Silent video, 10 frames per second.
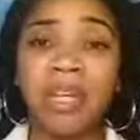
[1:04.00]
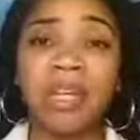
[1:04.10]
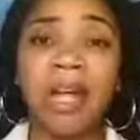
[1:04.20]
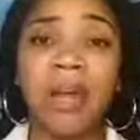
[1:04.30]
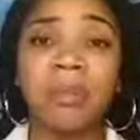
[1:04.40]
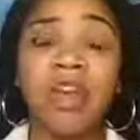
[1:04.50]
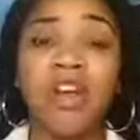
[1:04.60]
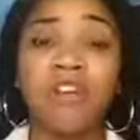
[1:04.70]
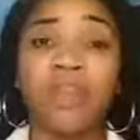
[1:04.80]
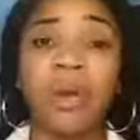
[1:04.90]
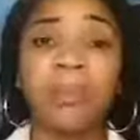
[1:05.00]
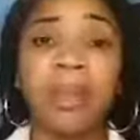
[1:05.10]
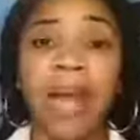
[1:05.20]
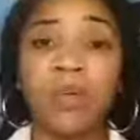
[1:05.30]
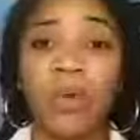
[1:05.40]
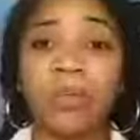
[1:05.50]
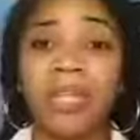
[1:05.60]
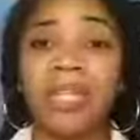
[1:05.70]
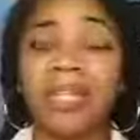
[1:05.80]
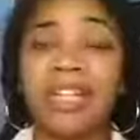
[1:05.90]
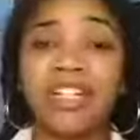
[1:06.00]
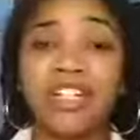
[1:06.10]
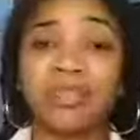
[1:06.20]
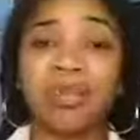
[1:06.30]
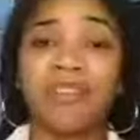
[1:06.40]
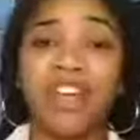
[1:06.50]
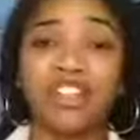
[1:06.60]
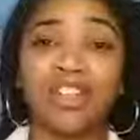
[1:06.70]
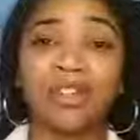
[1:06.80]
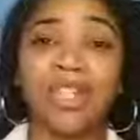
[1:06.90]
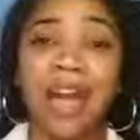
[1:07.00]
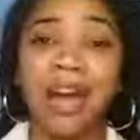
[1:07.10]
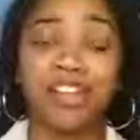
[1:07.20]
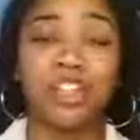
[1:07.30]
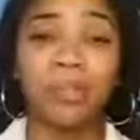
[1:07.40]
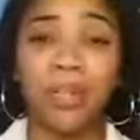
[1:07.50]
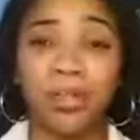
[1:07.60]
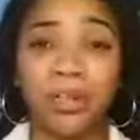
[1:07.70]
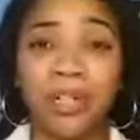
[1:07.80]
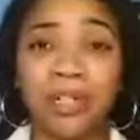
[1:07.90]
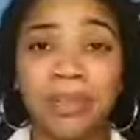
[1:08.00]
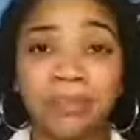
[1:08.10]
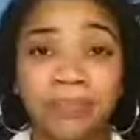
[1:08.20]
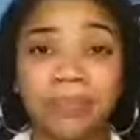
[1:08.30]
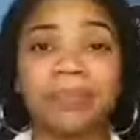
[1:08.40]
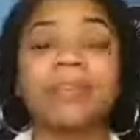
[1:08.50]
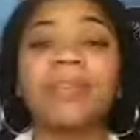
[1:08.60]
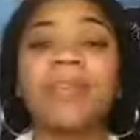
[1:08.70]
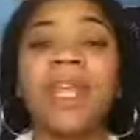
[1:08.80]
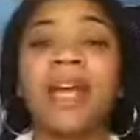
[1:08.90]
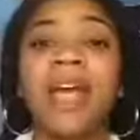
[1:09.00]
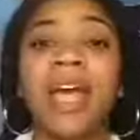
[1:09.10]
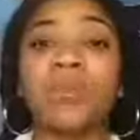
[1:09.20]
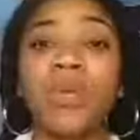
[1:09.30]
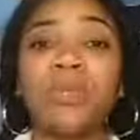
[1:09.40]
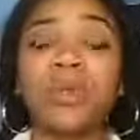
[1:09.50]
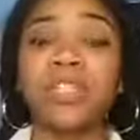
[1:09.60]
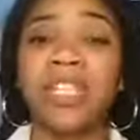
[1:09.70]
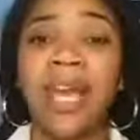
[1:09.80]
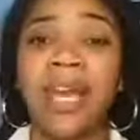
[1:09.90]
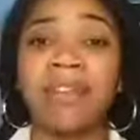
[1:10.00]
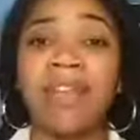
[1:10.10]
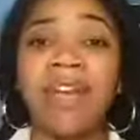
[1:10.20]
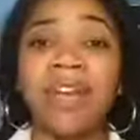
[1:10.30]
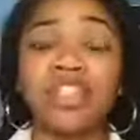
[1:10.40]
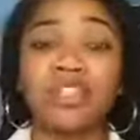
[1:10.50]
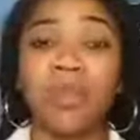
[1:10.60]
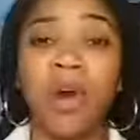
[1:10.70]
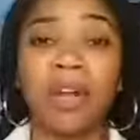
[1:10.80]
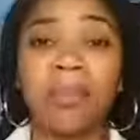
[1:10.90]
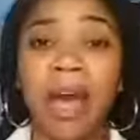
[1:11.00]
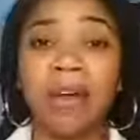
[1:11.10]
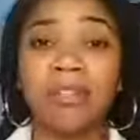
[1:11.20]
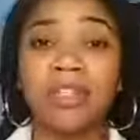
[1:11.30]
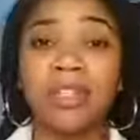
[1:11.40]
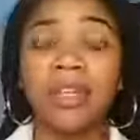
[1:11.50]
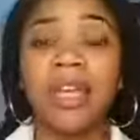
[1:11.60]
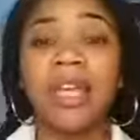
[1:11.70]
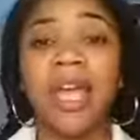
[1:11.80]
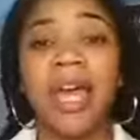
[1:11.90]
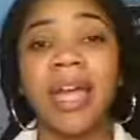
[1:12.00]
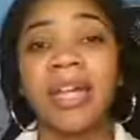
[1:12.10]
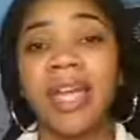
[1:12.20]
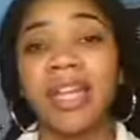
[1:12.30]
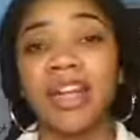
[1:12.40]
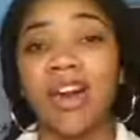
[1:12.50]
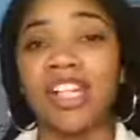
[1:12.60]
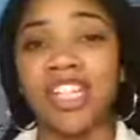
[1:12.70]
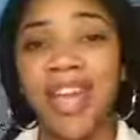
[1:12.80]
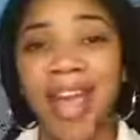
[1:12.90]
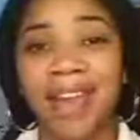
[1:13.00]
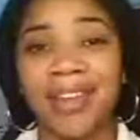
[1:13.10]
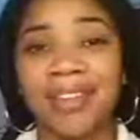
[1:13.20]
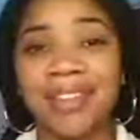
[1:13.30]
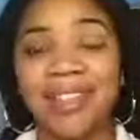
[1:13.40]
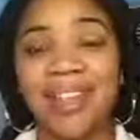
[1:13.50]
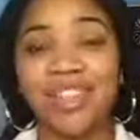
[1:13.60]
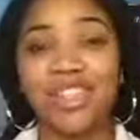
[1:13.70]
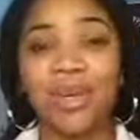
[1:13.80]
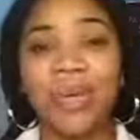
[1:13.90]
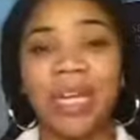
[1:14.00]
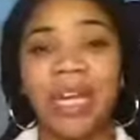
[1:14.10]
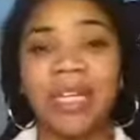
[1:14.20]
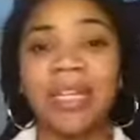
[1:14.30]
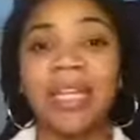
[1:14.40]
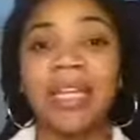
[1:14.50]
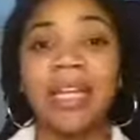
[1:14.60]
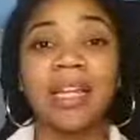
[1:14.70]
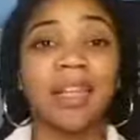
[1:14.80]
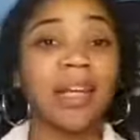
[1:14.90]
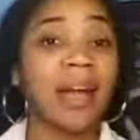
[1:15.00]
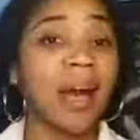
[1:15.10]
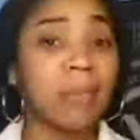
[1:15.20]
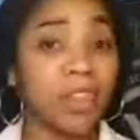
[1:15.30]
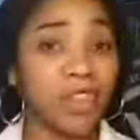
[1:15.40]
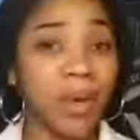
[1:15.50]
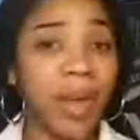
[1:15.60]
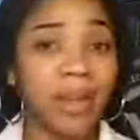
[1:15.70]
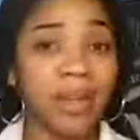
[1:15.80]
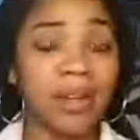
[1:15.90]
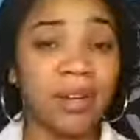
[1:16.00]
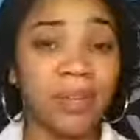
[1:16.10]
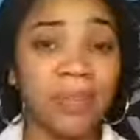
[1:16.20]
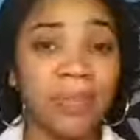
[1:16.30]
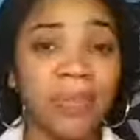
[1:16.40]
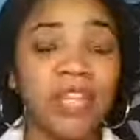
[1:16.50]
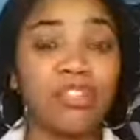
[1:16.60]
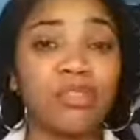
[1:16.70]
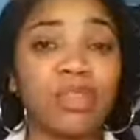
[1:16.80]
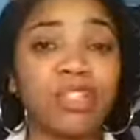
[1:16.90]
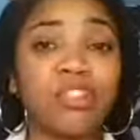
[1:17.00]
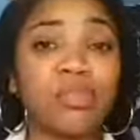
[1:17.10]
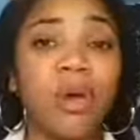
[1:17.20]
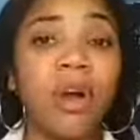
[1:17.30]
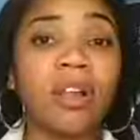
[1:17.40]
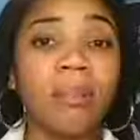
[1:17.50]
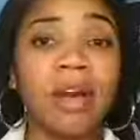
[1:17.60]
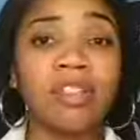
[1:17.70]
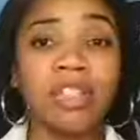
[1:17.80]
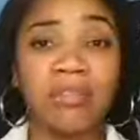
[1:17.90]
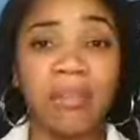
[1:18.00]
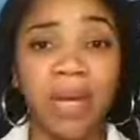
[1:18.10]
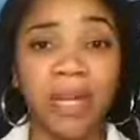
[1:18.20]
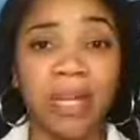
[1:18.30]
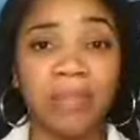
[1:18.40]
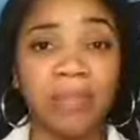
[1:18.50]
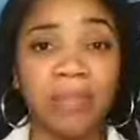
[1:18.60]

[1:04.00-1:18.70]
club for Black women leaders, professionals, and entrepreneurs. And we will save small amounts and get large gains. So again, the common thread here is using small amounts of money